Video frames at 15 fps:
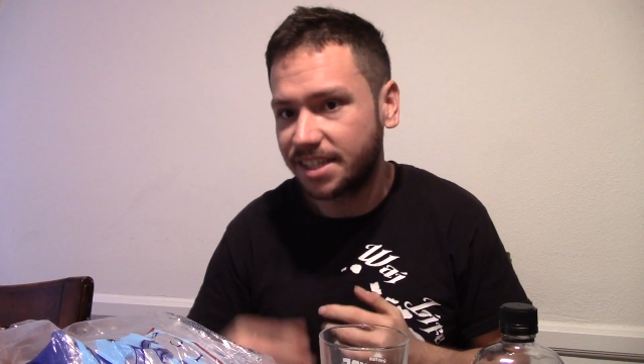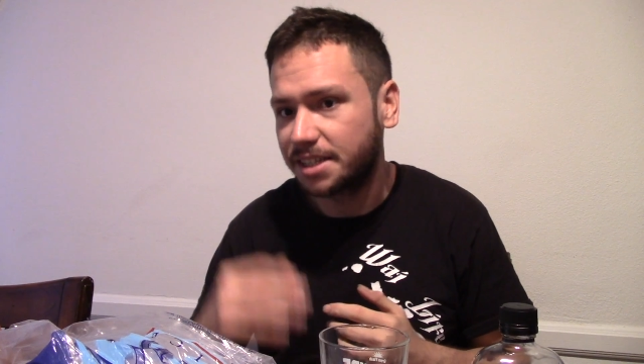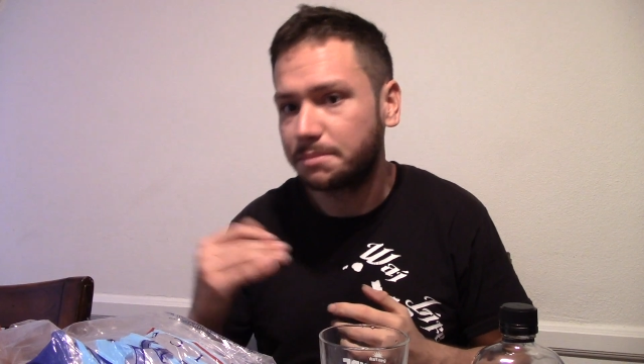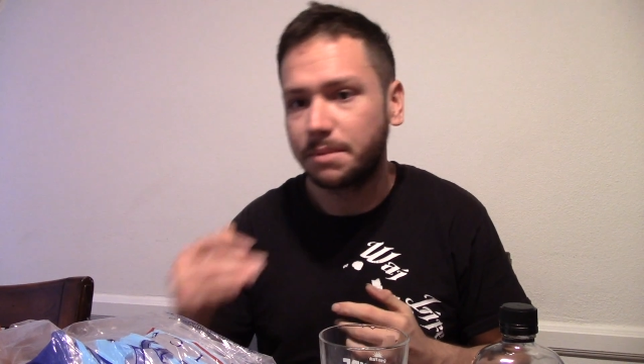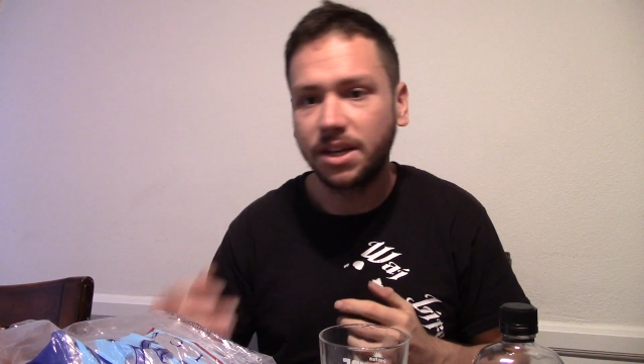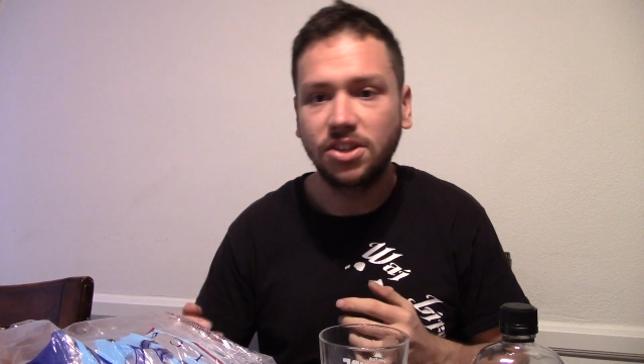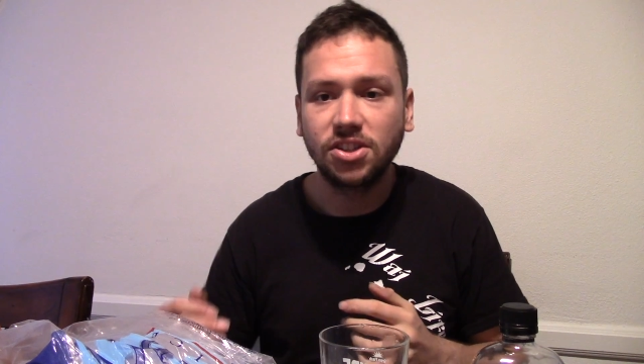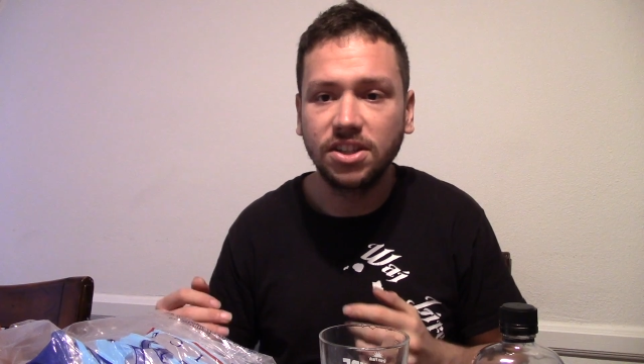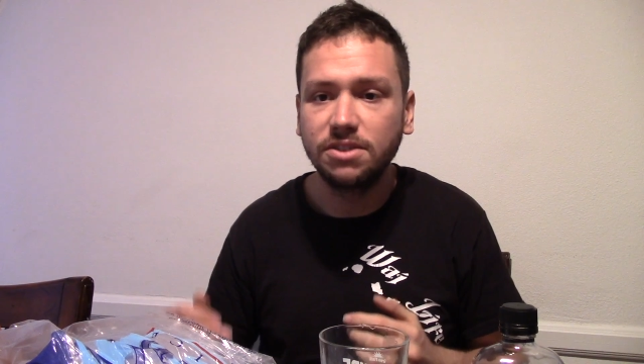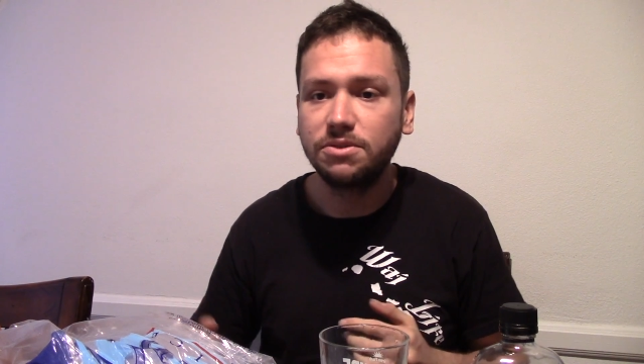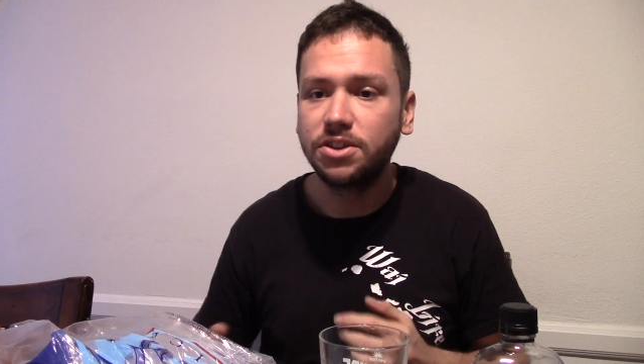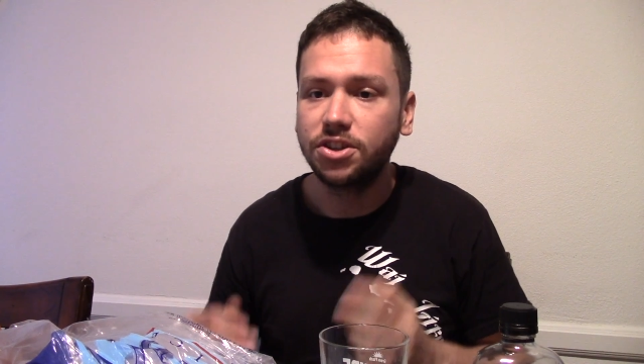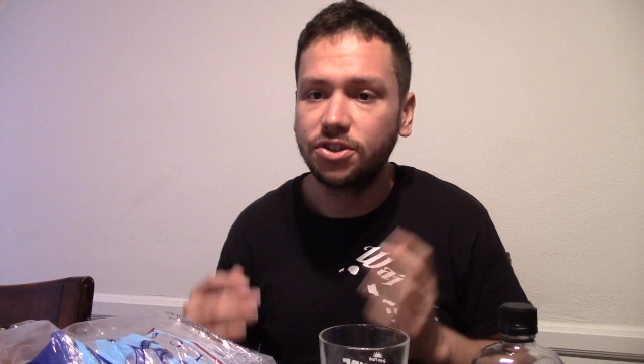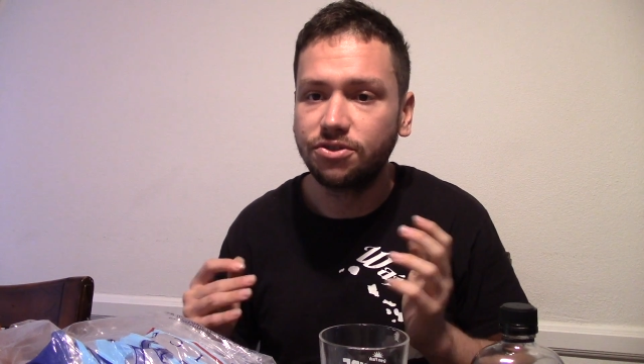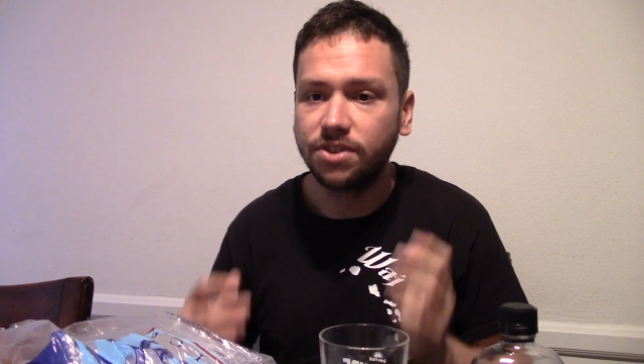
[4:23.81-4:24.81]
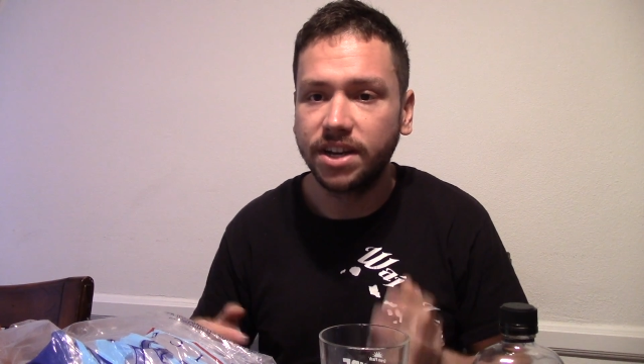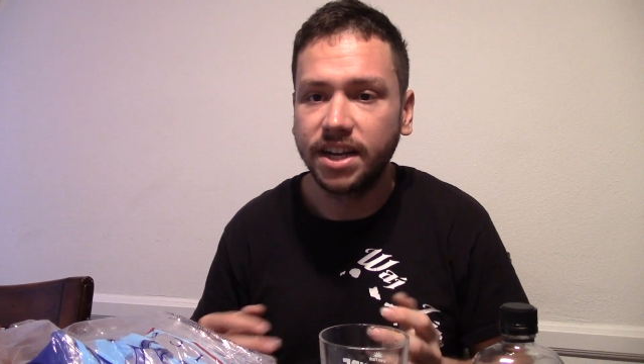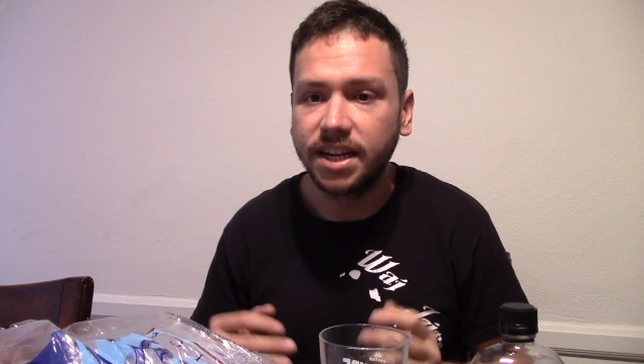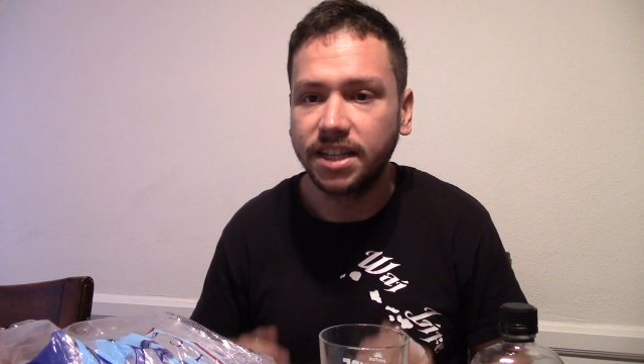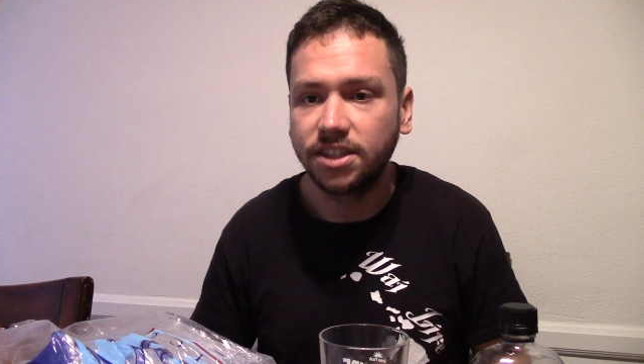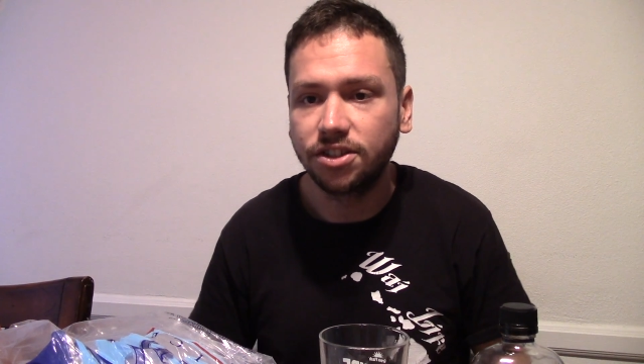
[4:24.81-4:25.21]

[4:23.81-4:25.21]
especially when you're drinking it